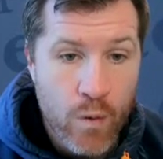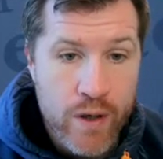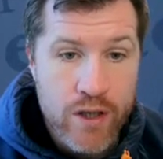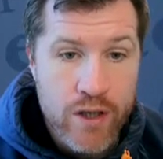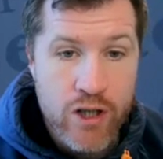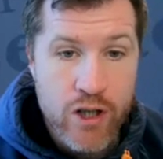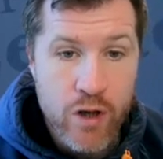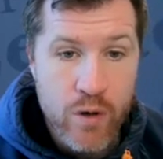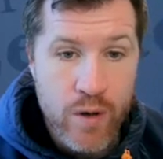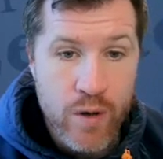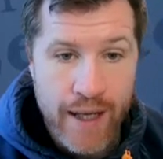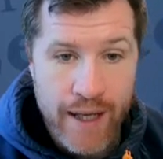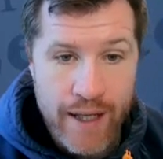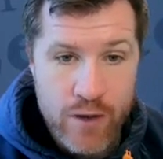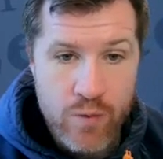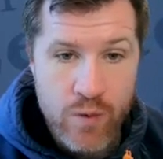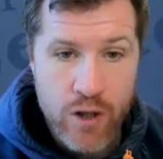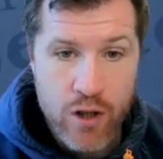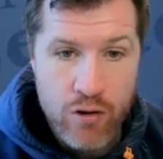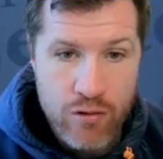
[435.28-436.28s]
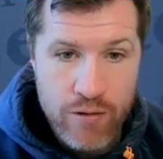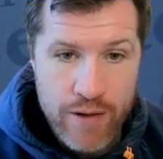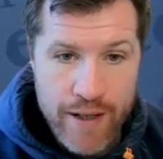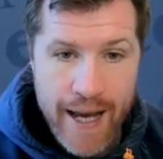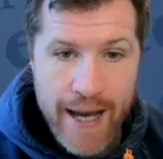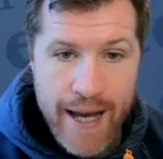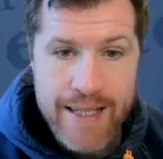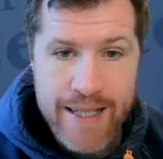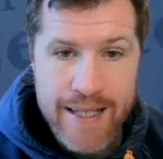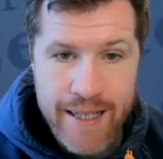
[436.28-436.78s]
we're doing is we're
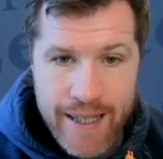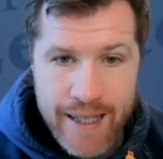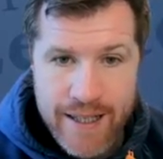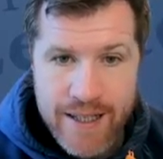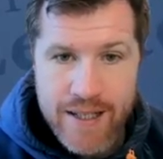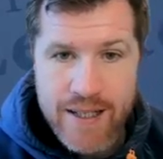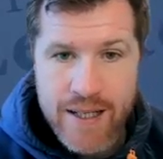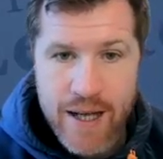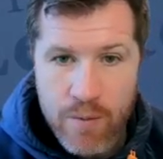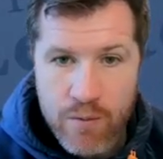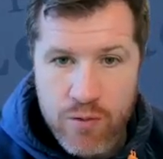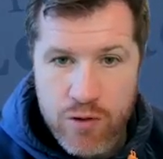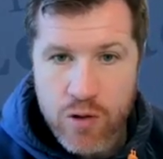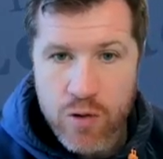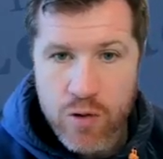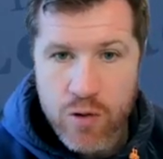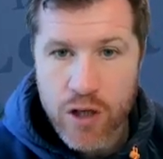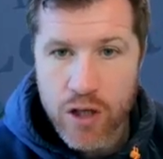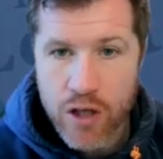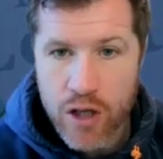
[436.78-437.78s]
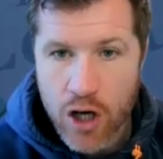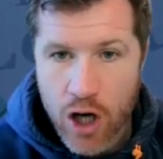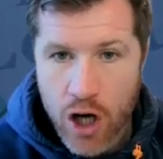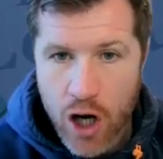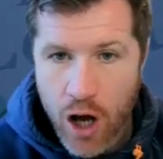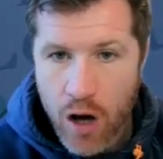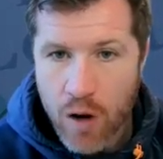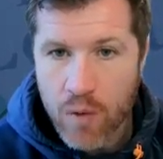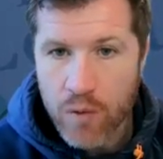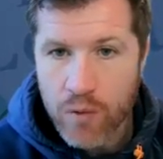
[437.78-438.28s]
creating a subsequent
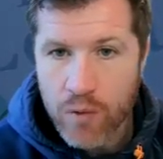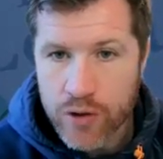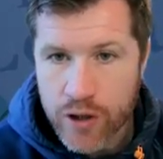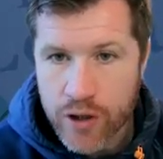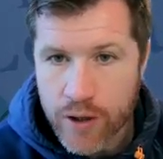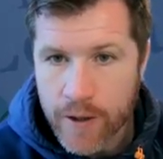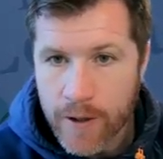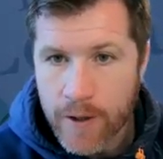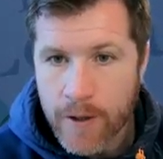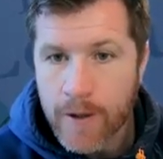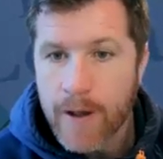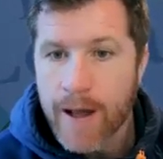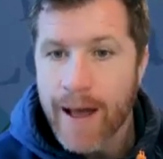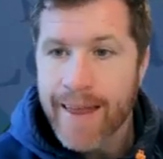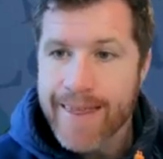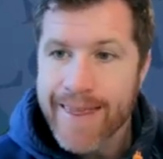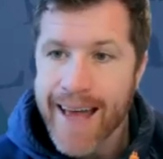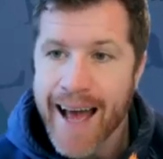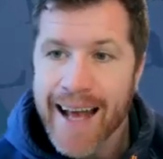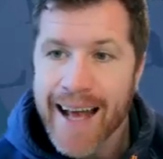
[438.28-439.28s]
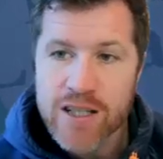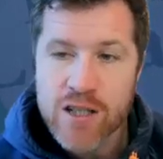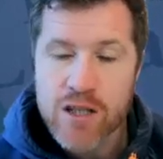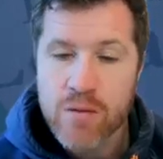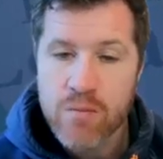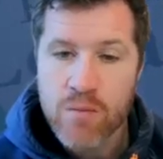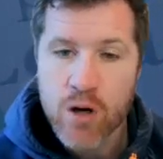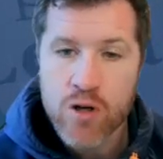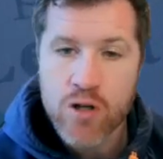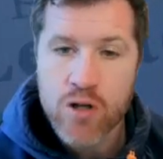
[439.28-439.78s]
load. And that's
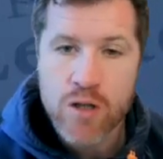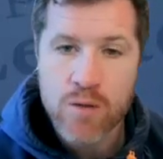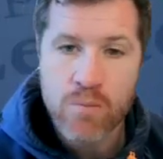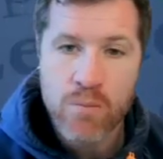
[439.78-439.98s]
the most